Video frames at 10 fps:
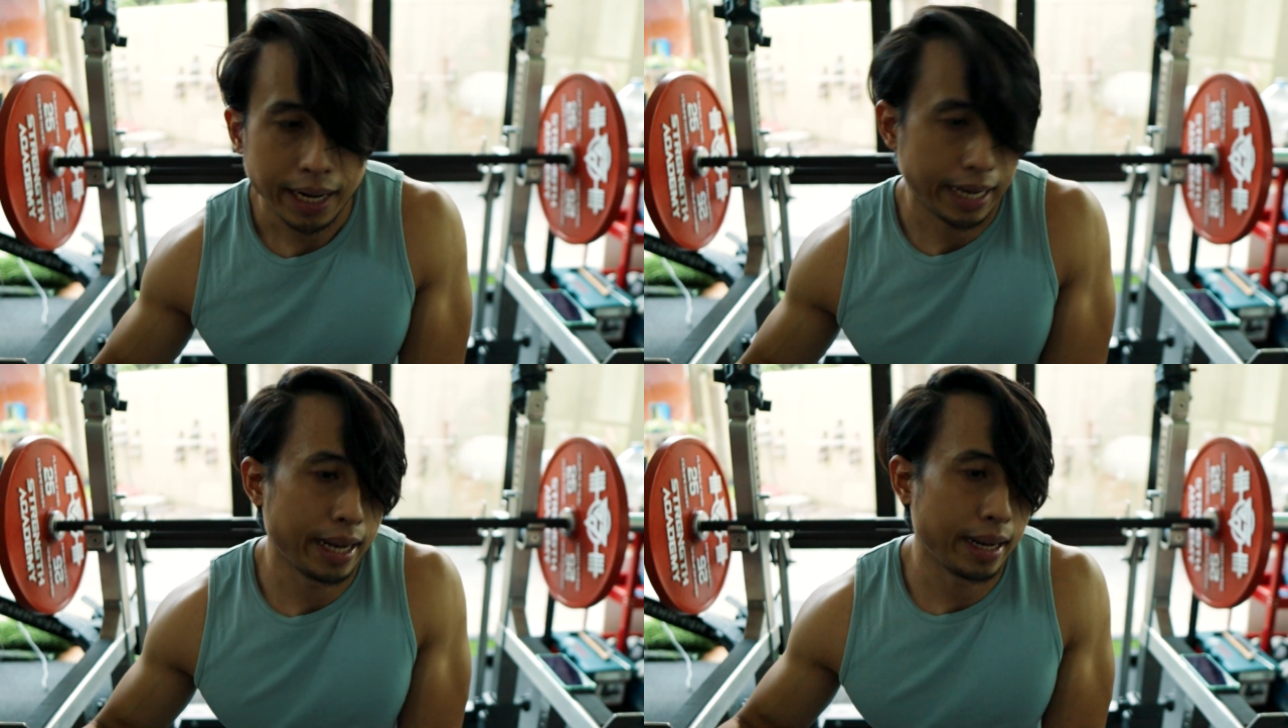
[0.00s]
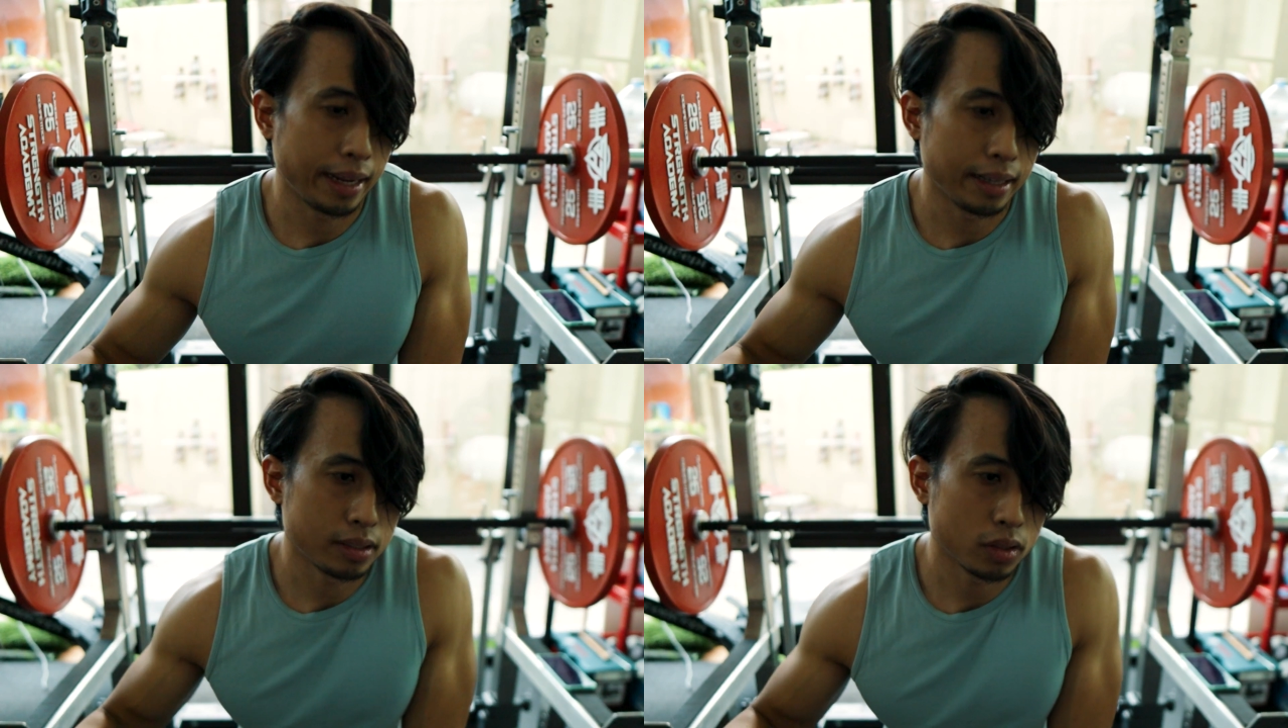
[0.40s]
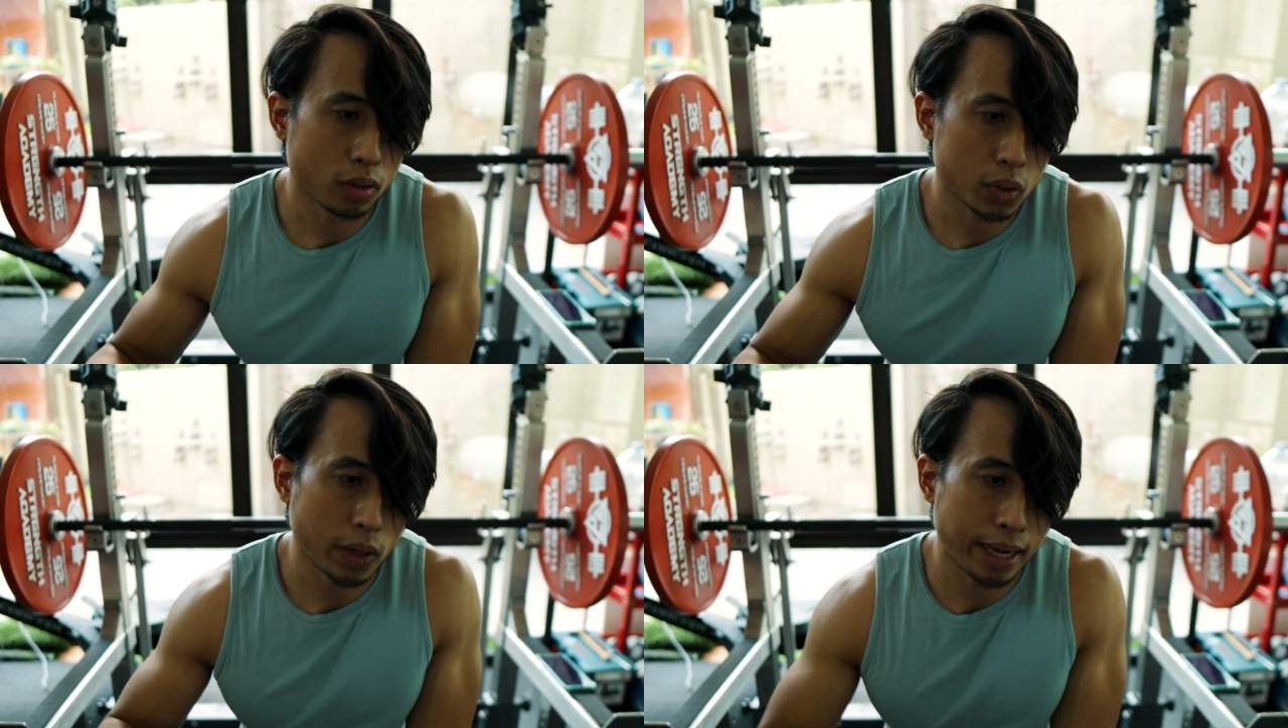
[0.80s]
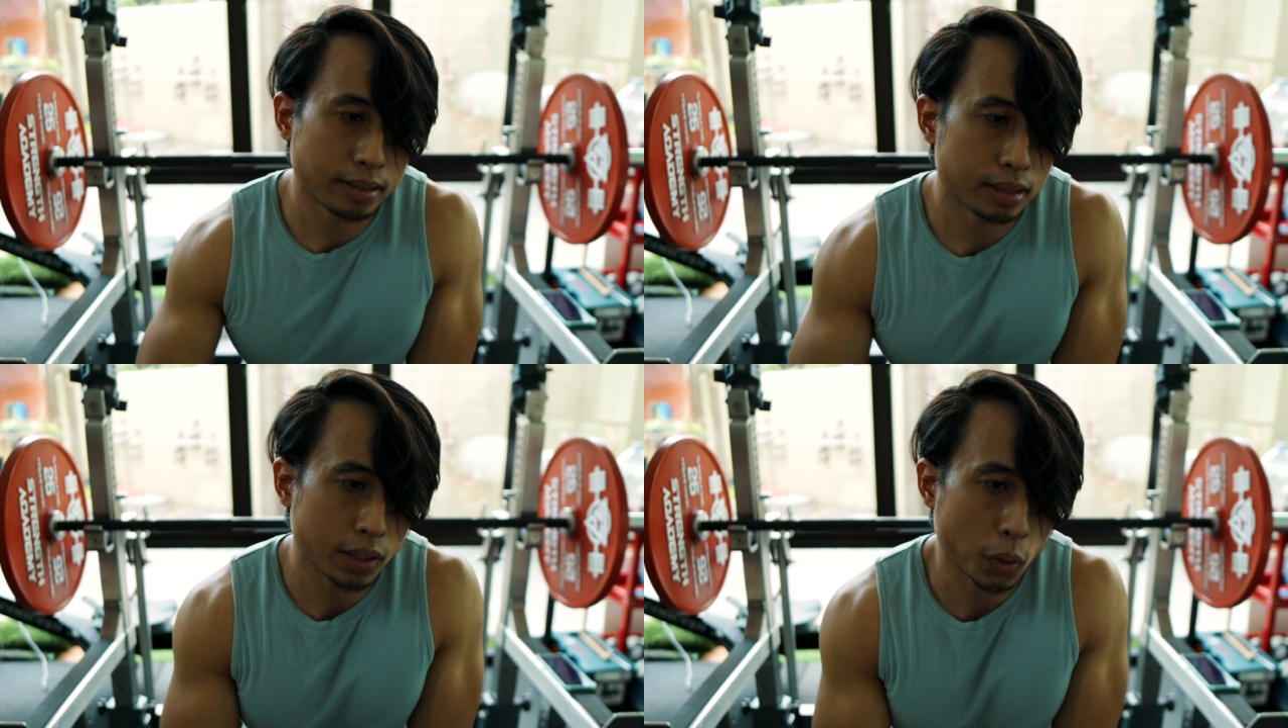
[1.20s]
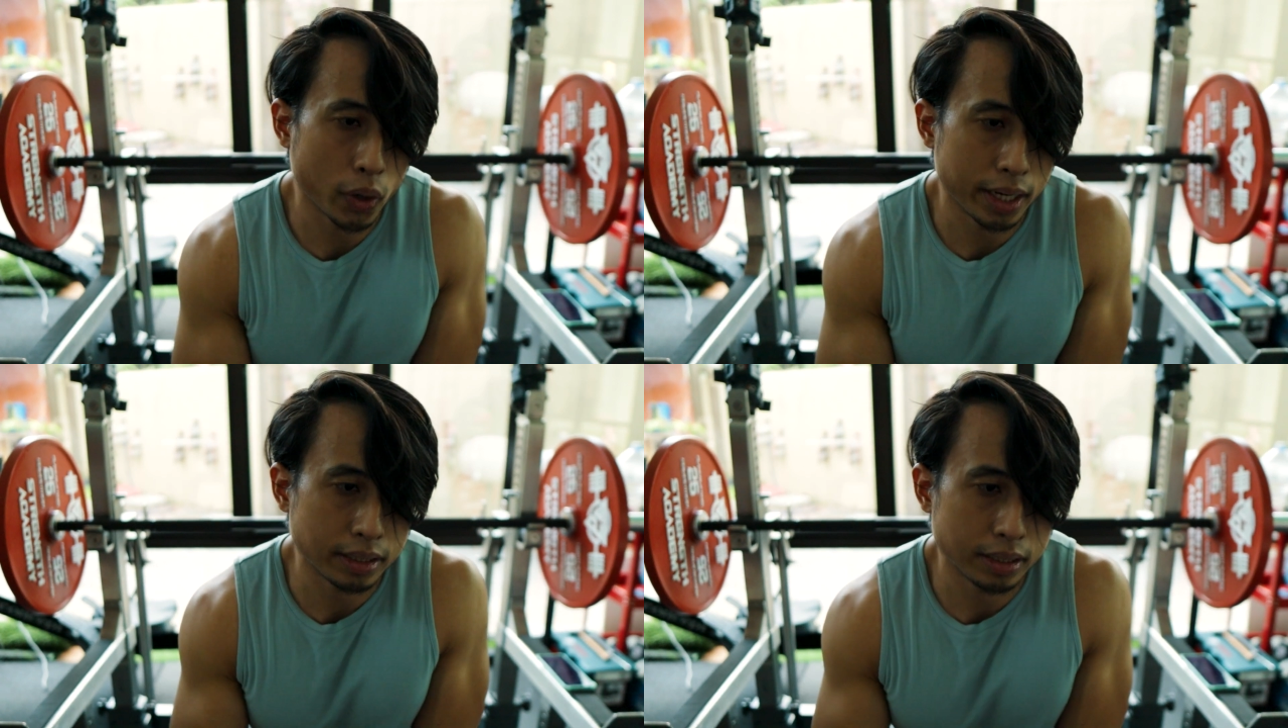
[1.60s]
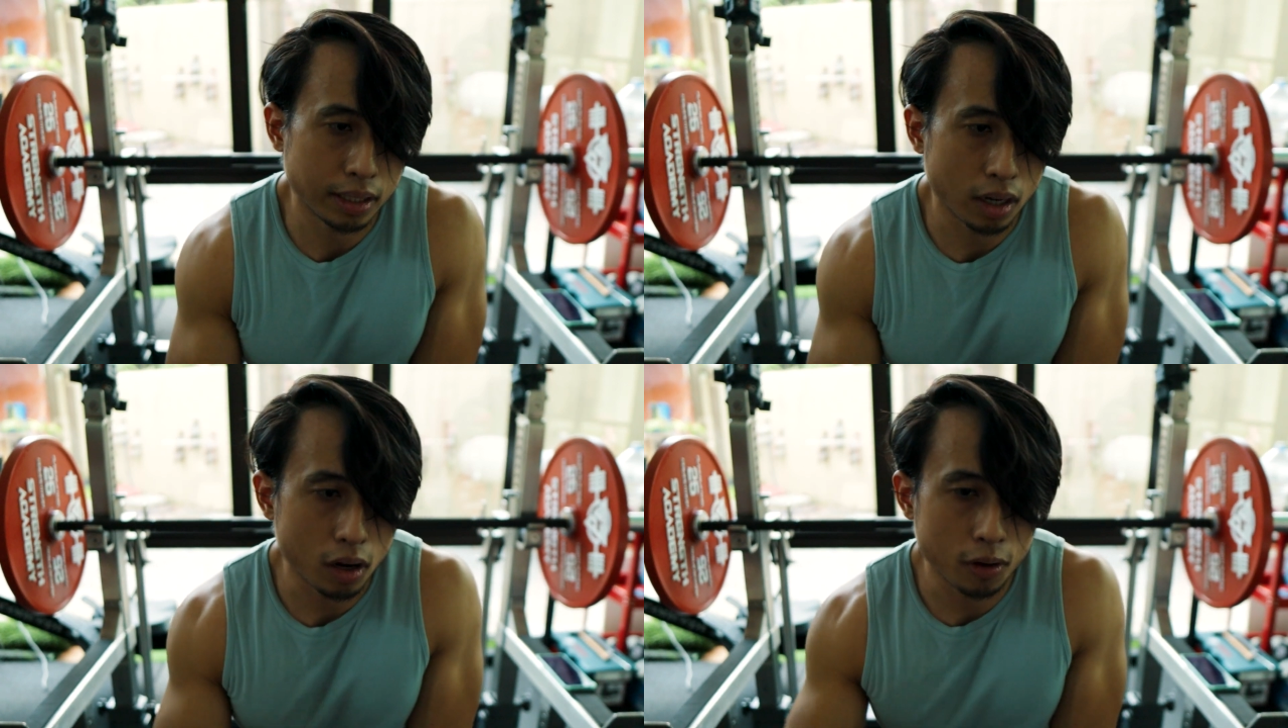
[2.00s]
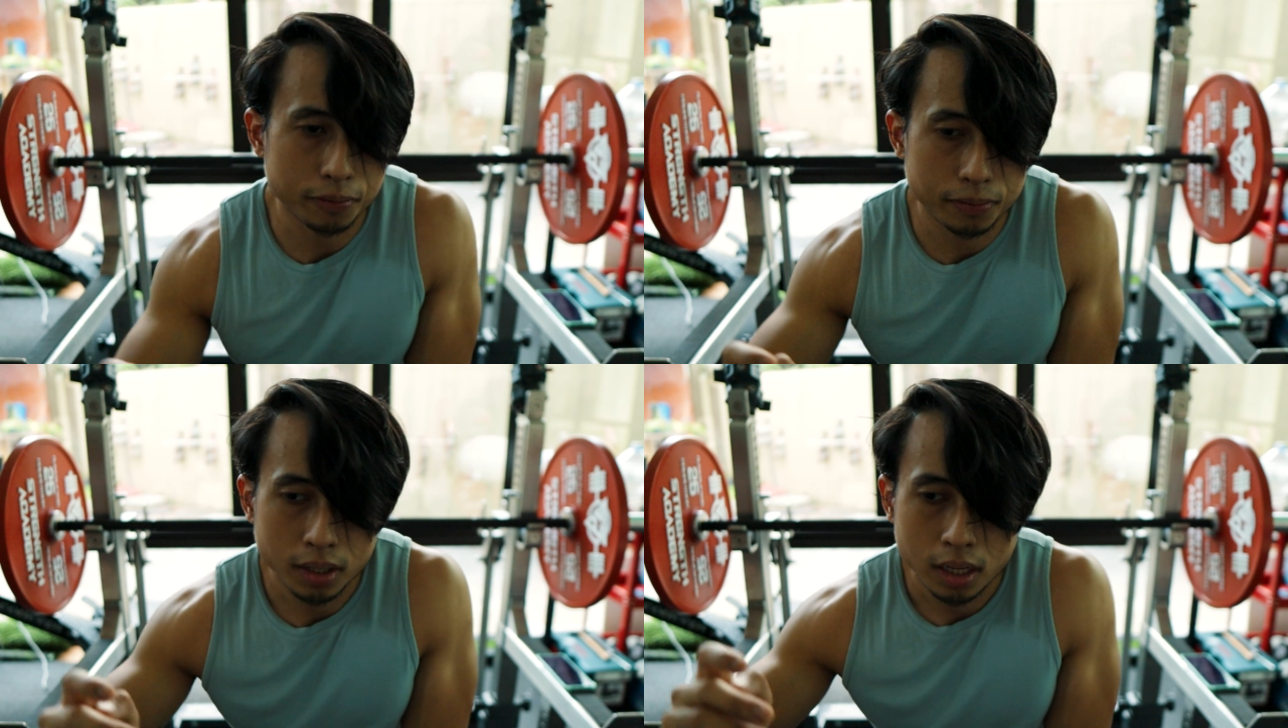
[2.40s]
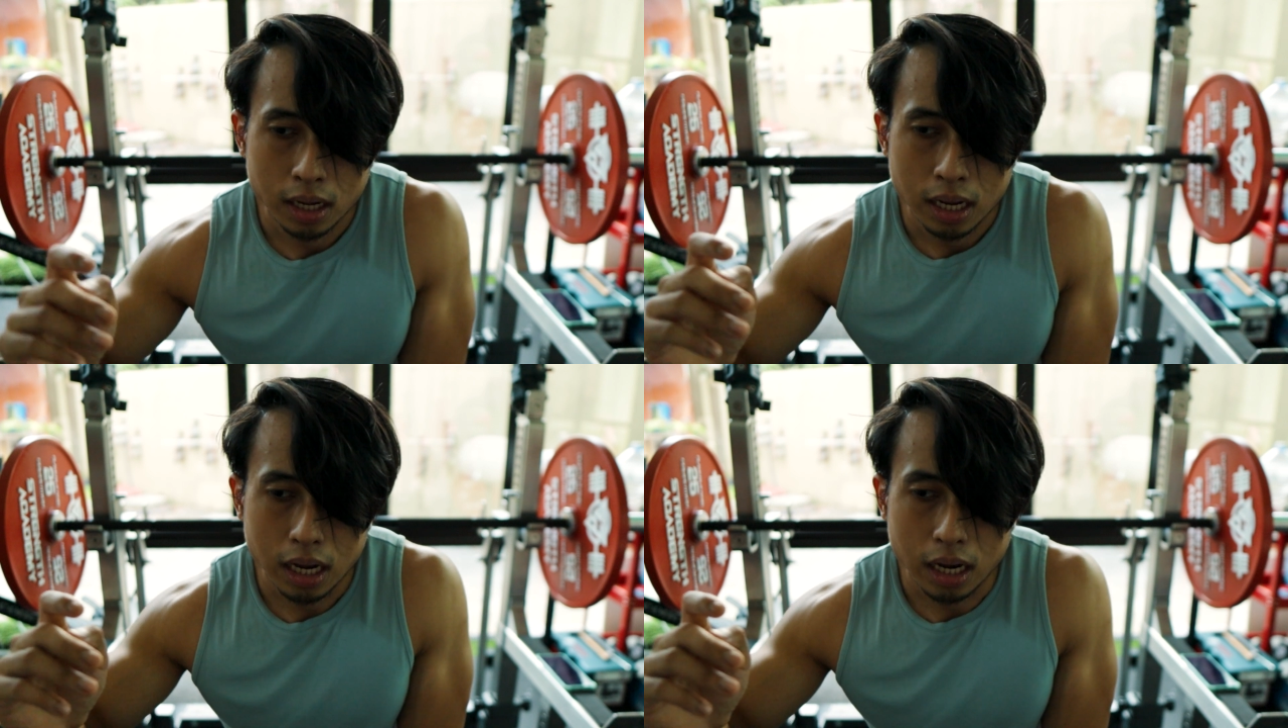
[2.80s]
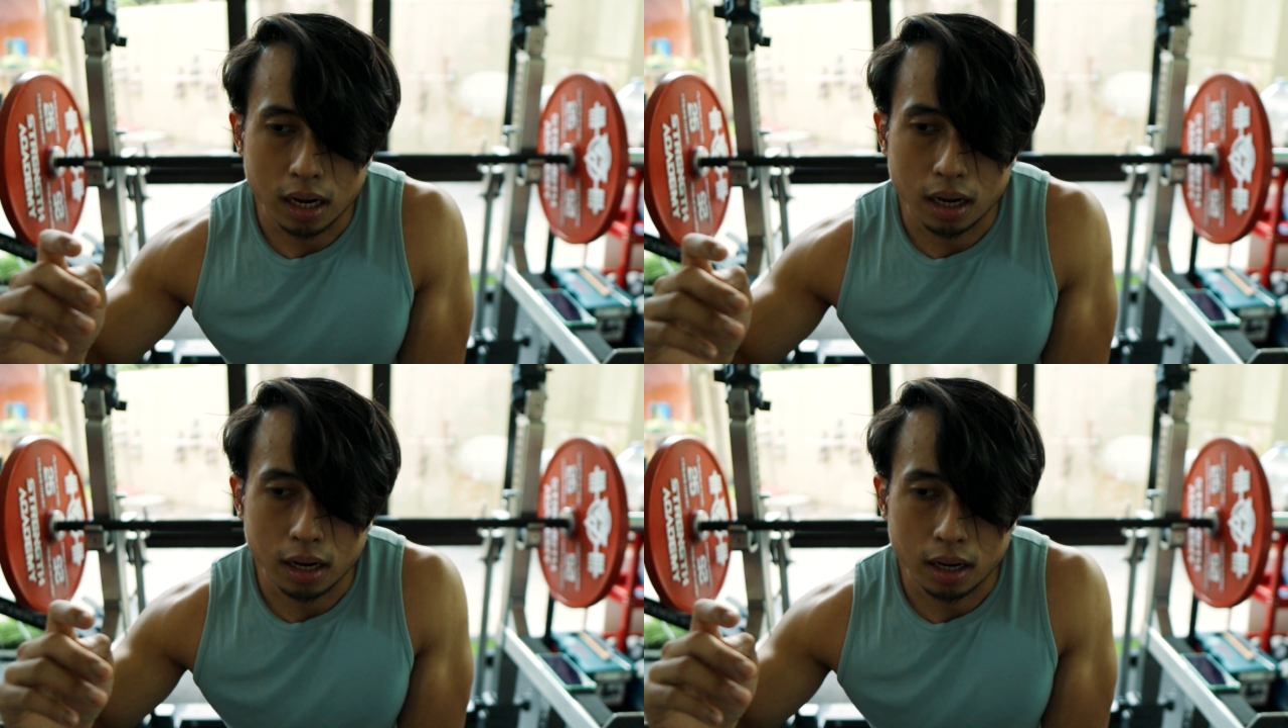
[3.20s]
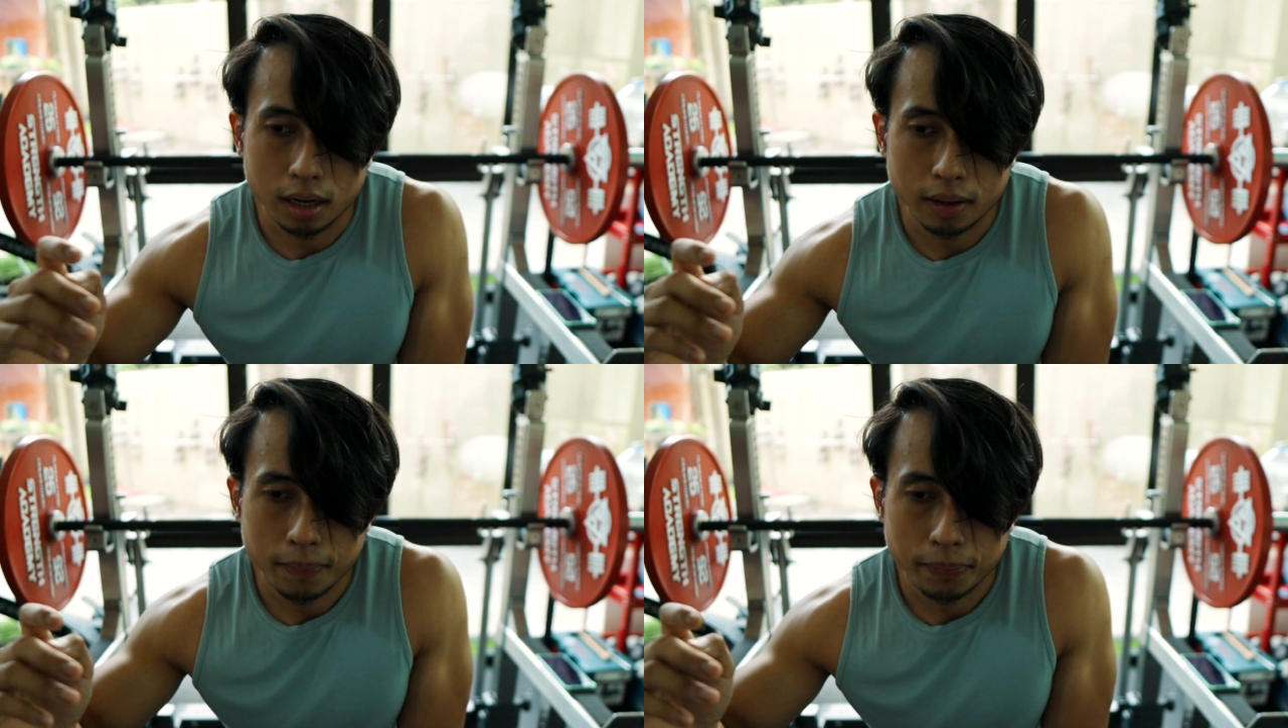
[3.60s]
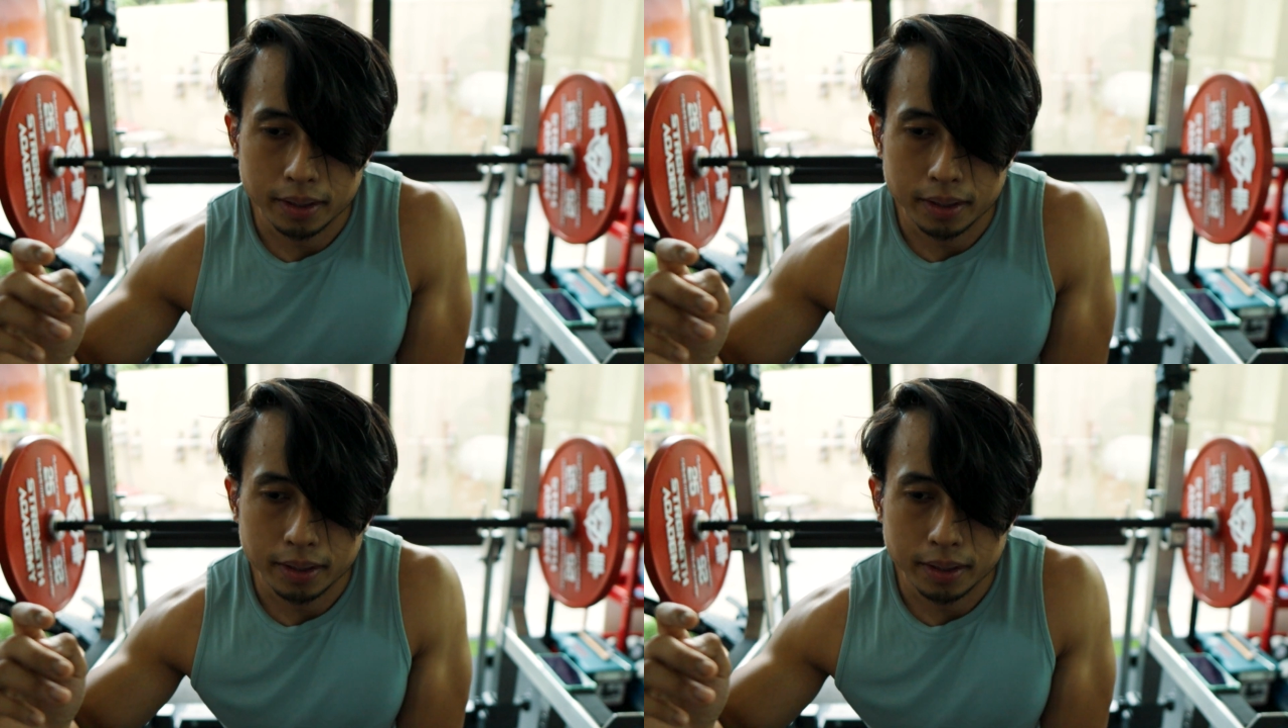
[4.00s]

And so to answer the question of how